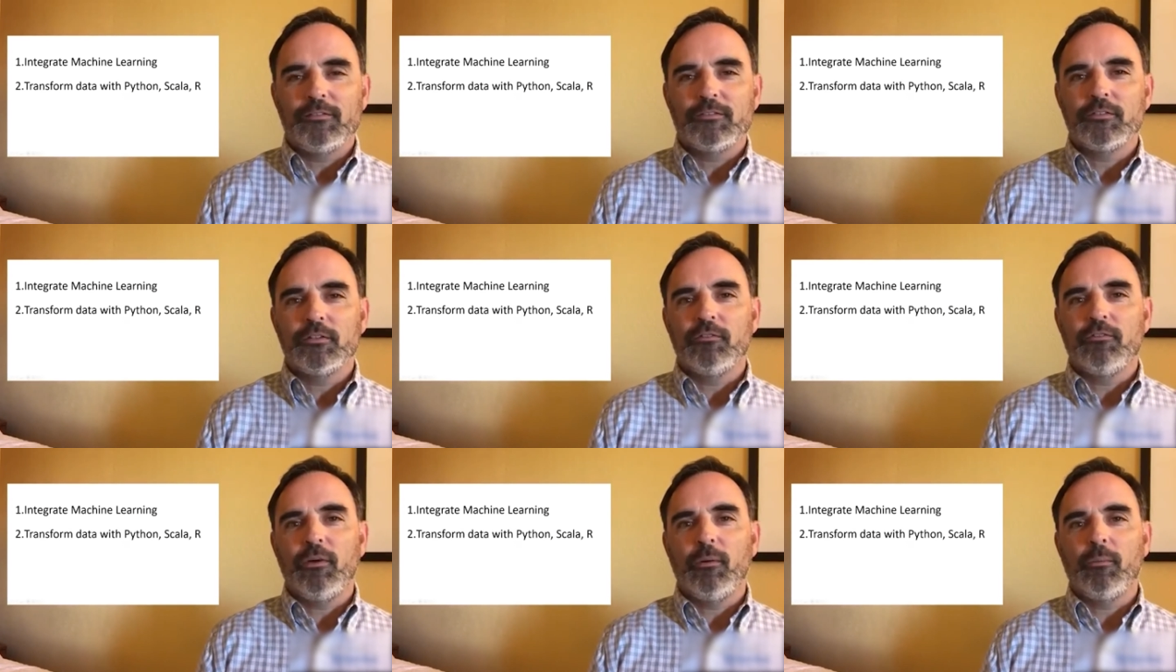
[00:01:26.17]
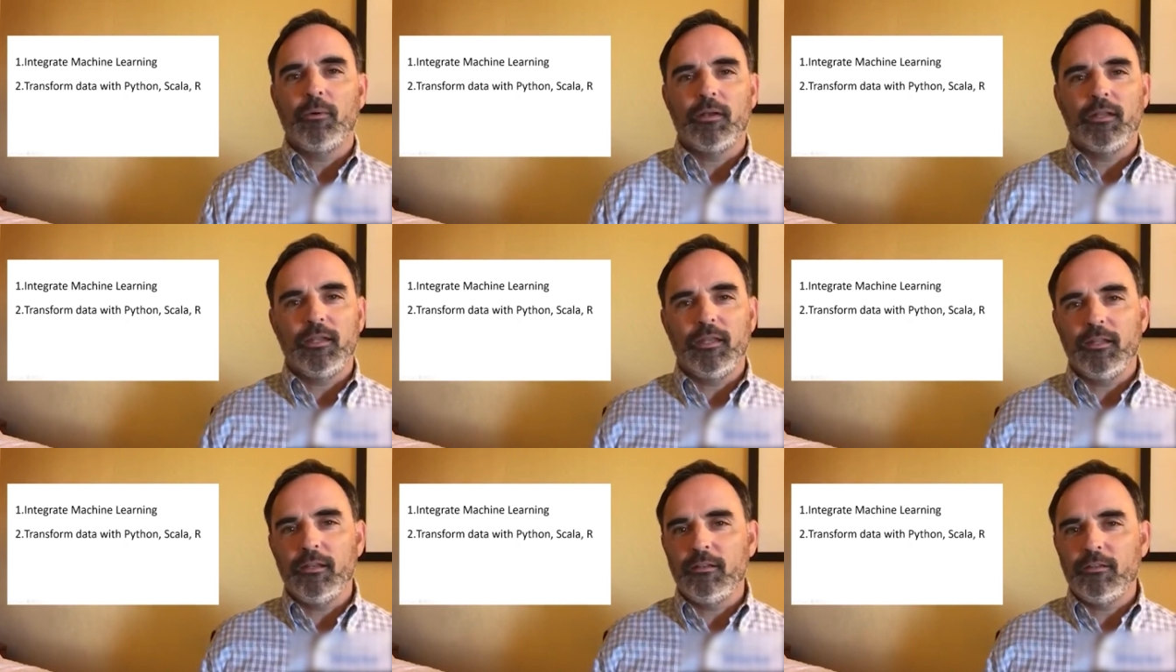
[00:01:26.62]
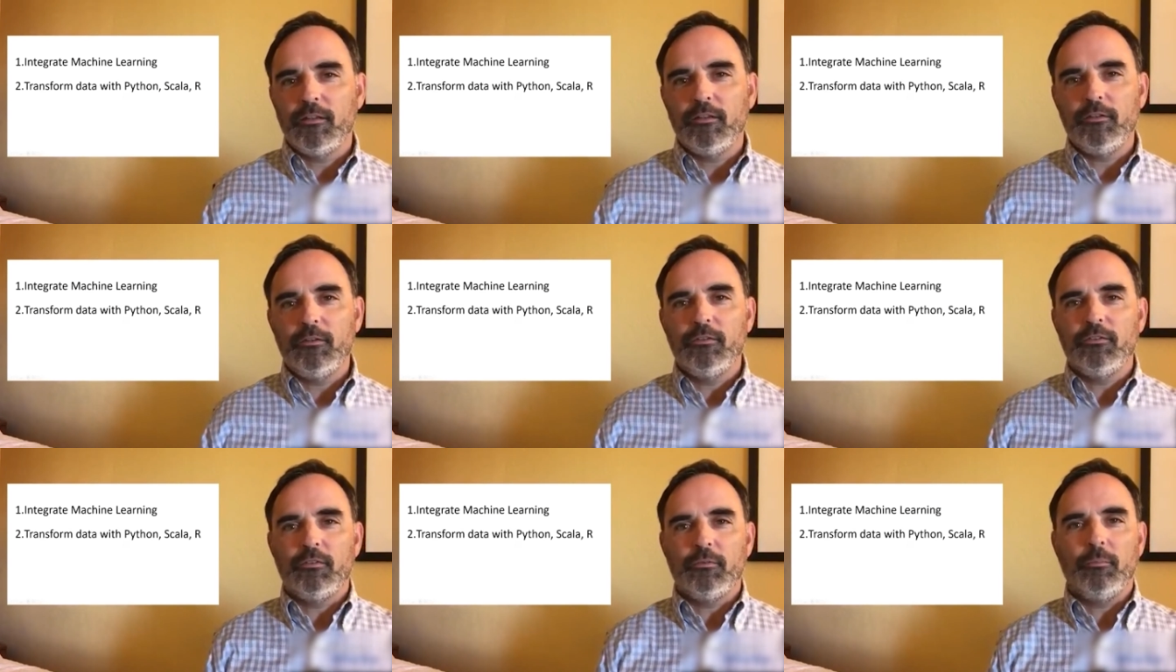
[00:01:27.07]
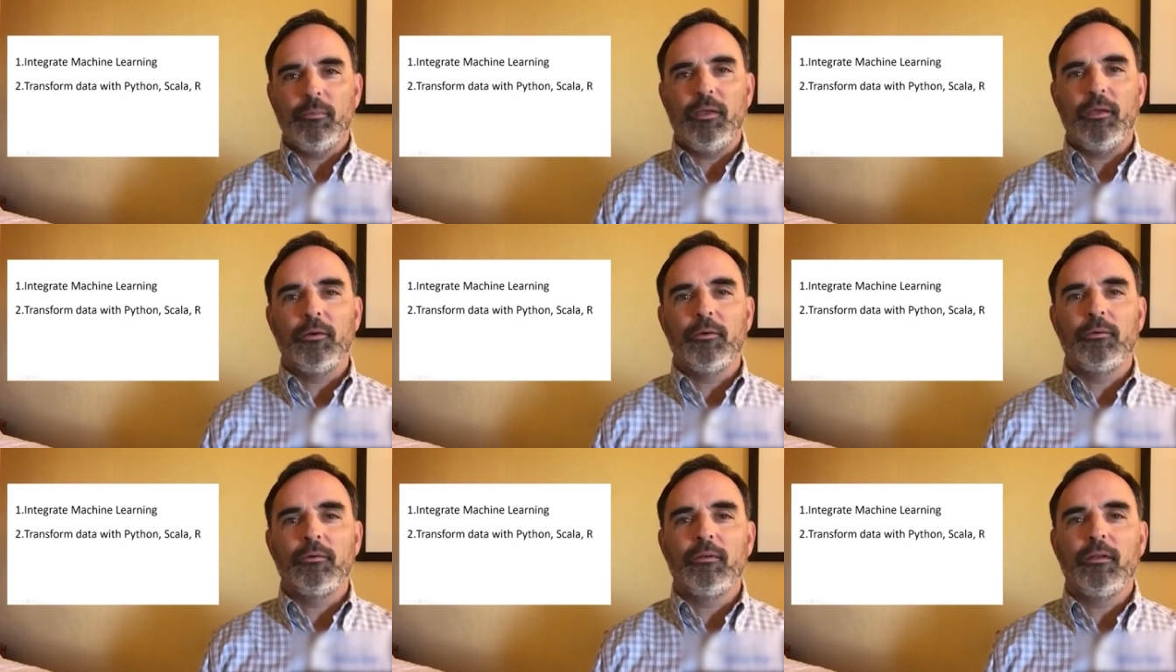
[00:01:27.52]
So if I want to get into do some of my
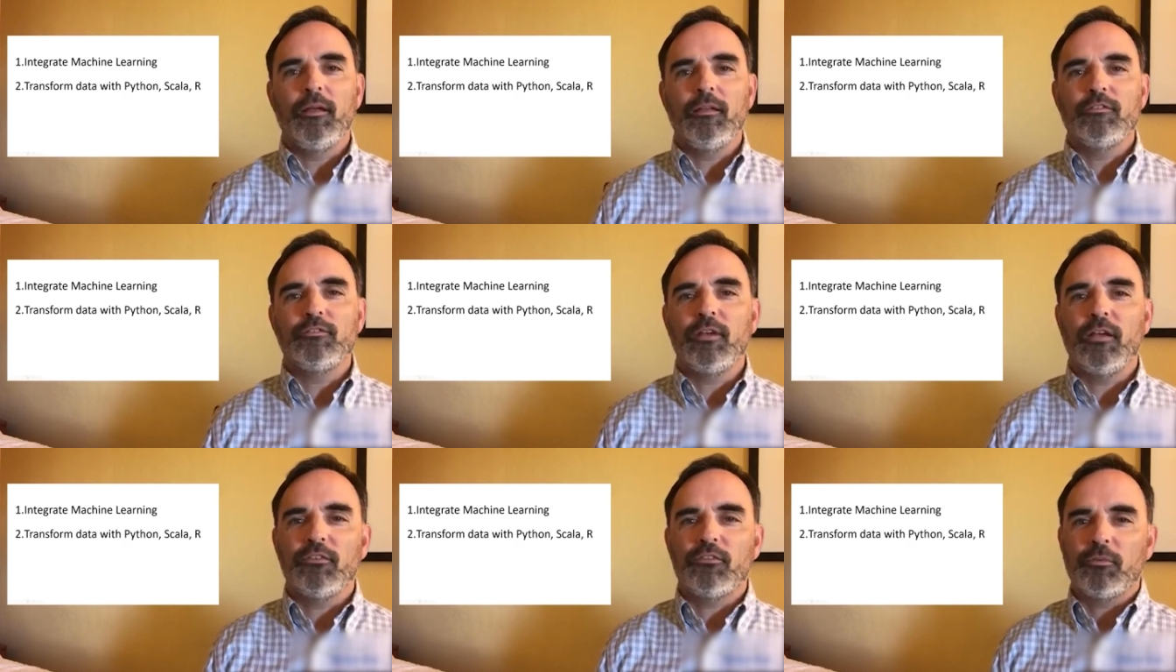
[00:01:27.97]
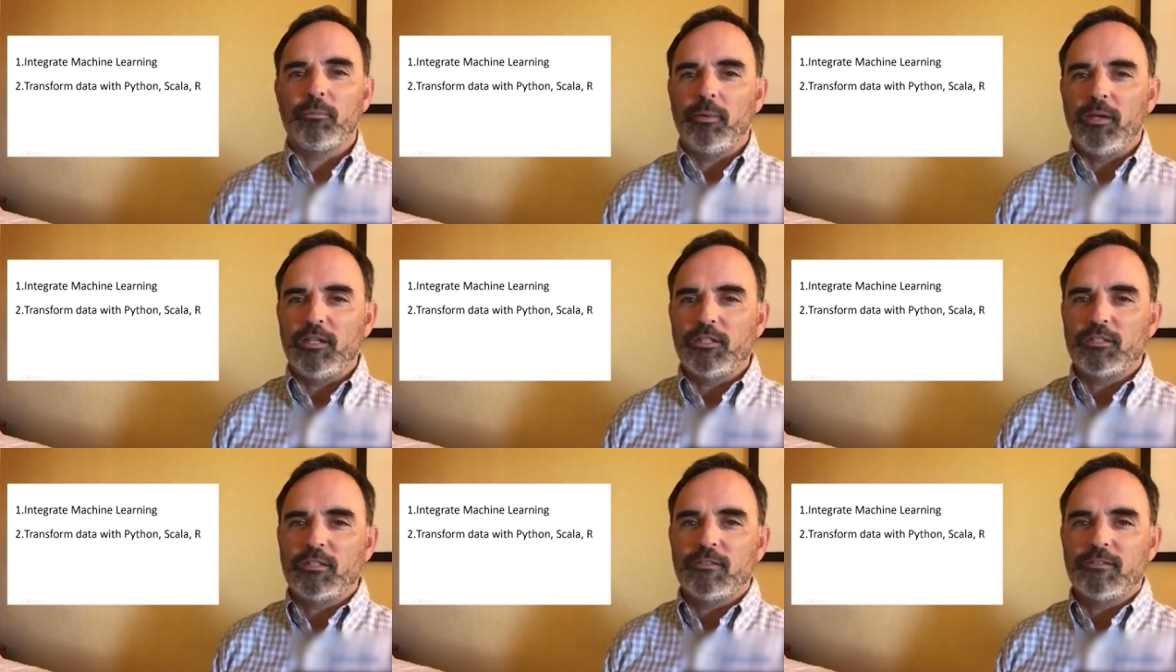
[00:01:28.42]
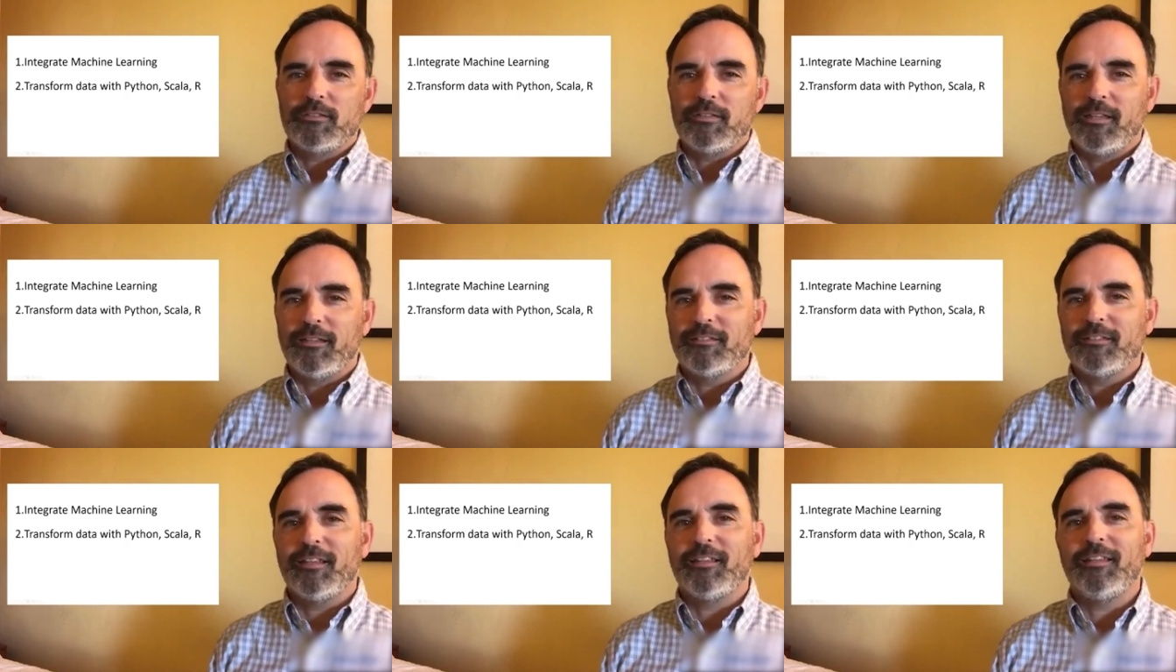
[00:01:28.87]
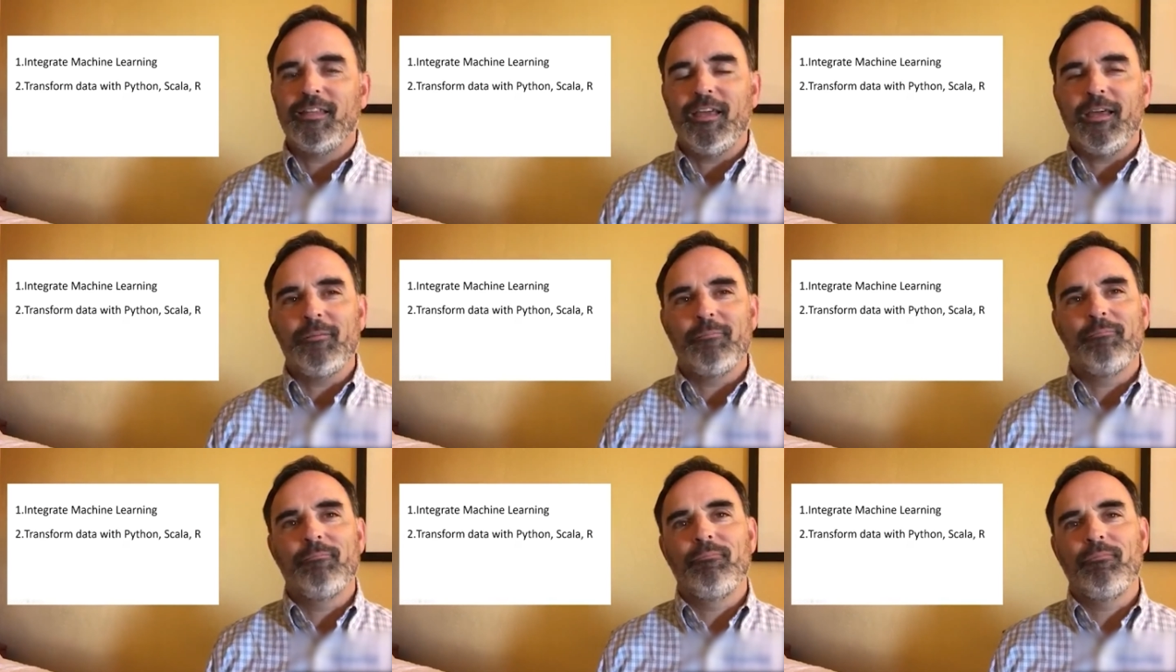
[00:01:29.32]
own transformations, things like
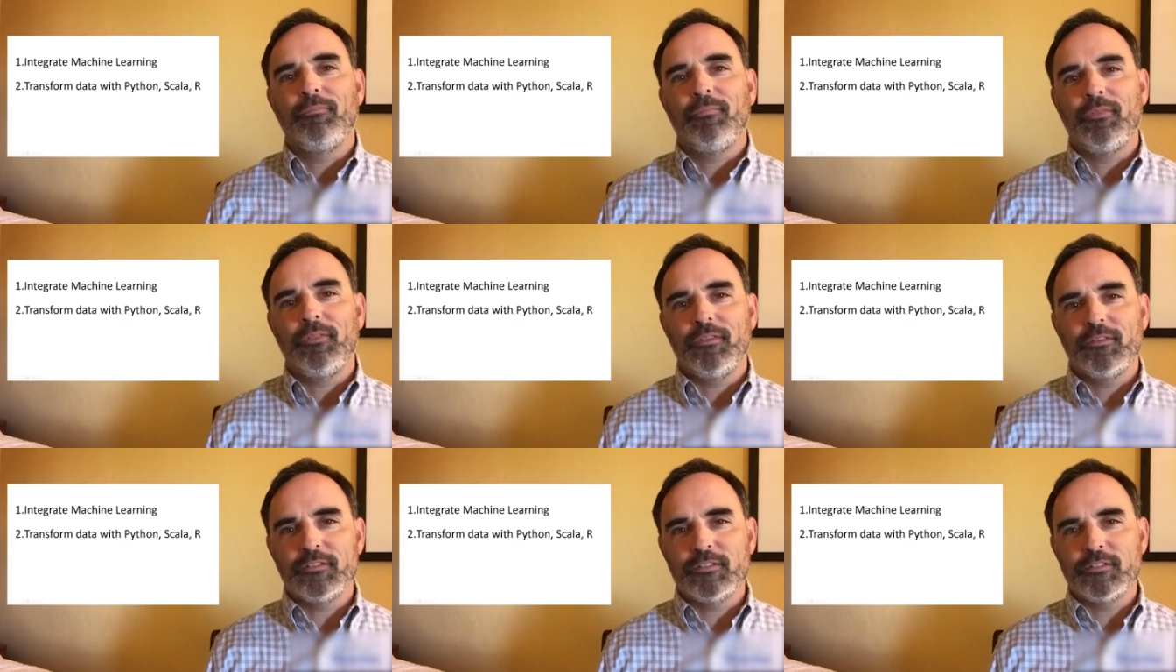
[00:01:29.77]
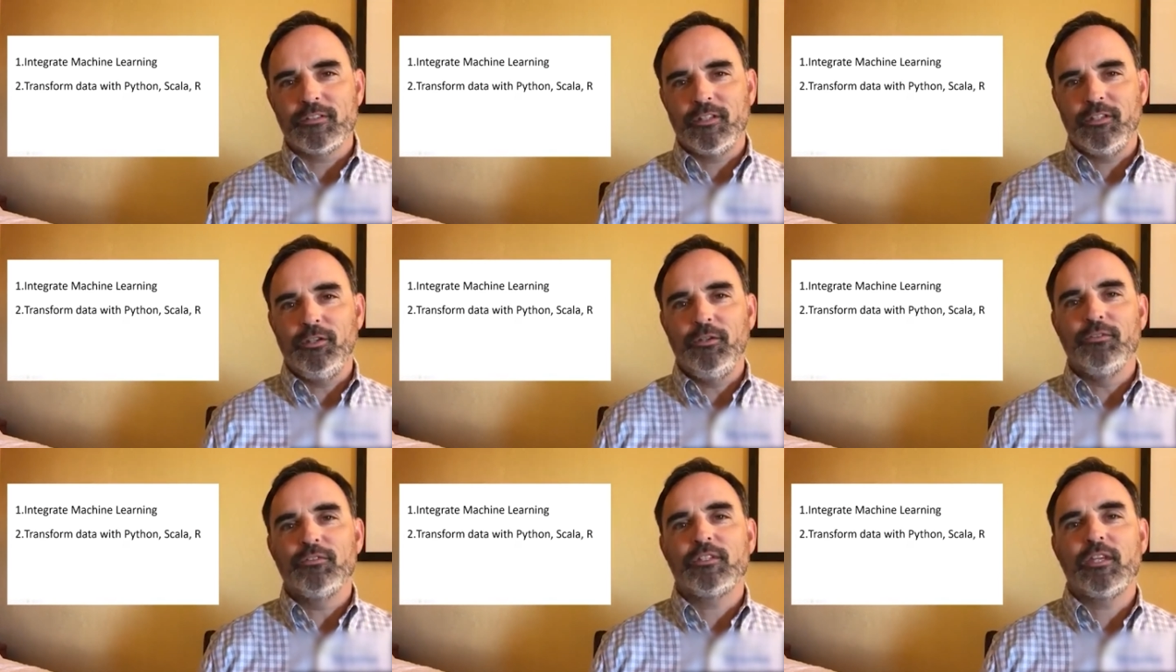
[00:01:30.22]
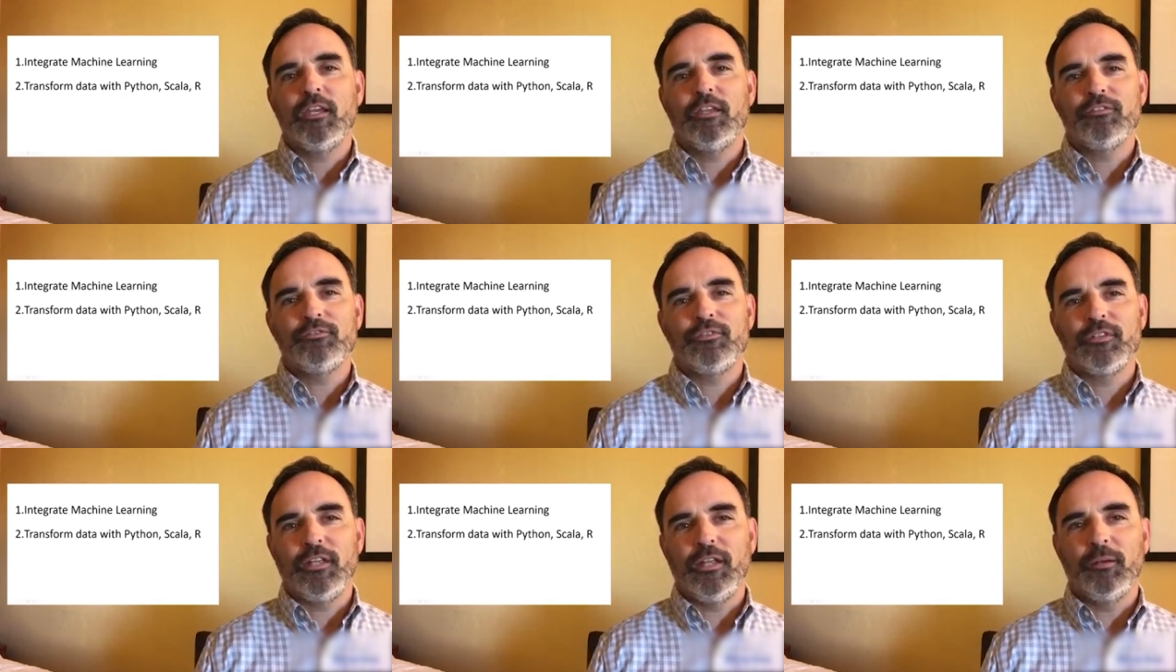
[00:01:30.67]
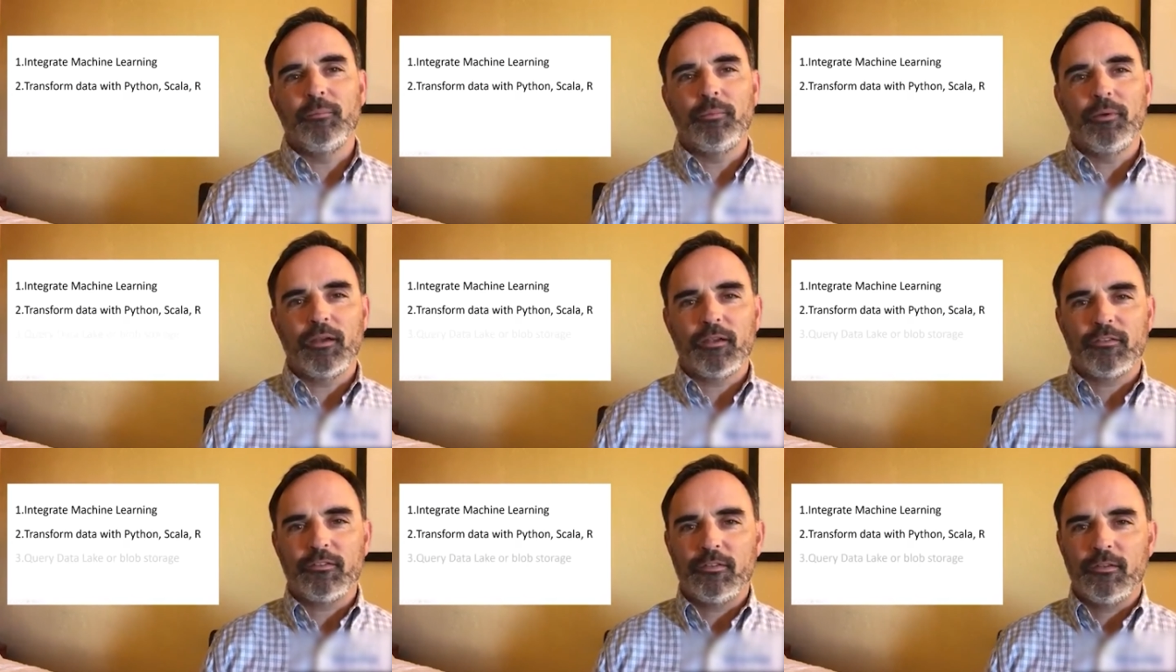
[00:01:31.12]
that, this is a use case for
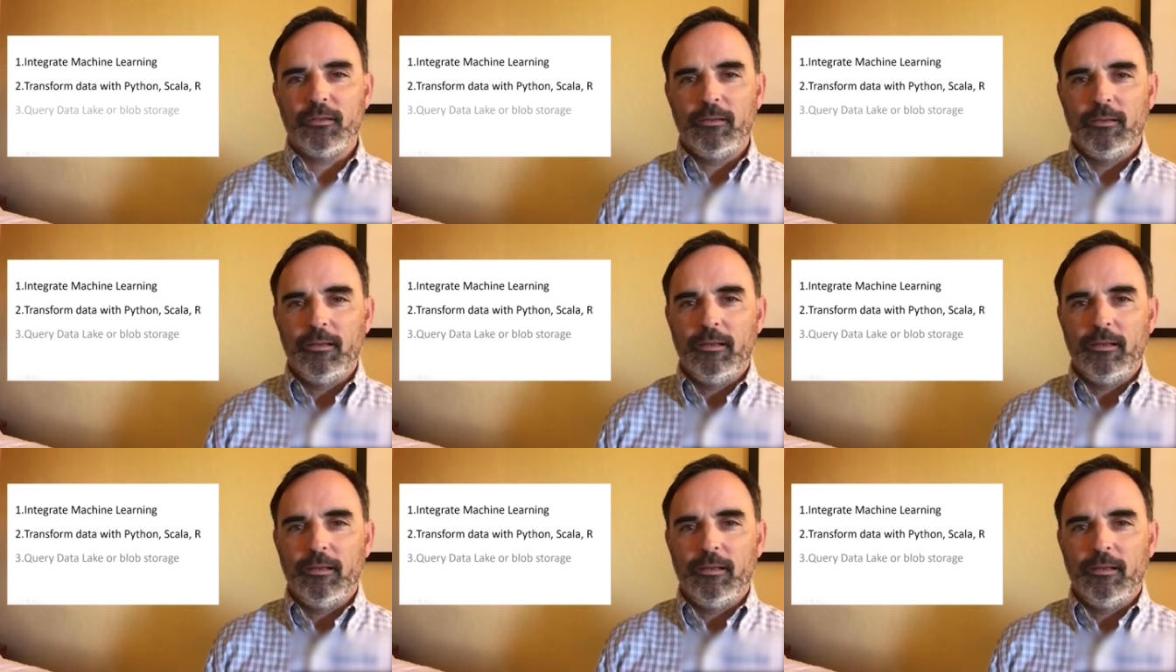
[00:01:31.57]
Databricks.